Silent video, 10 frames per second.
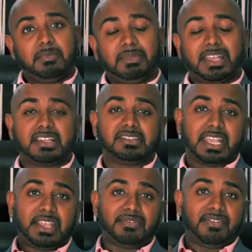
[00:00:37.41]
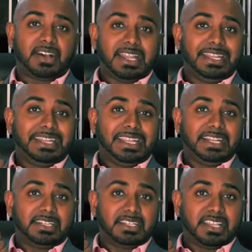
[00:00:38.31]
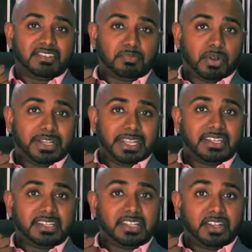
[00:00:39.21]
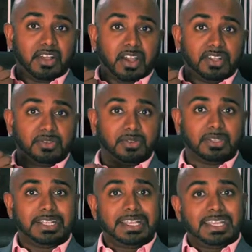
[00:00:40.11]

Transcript: because a fine needle is put into the nodule,